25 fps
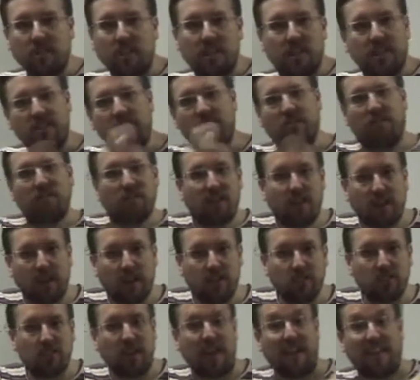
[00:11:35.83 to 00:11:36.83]
and then something
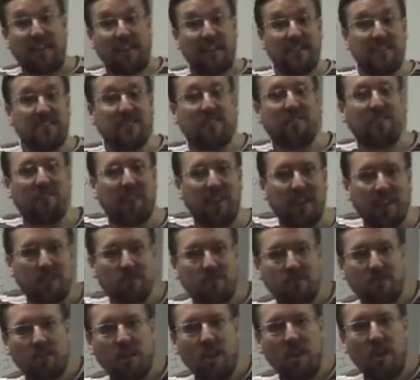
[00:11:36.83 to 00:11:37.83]
else, and then something
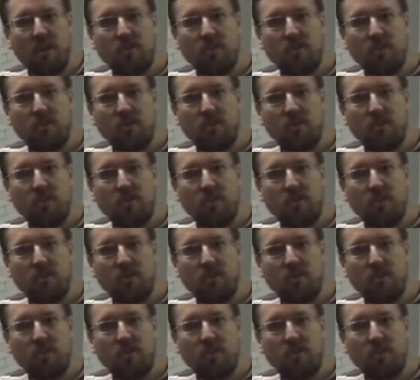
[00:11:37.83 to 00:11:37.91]
else.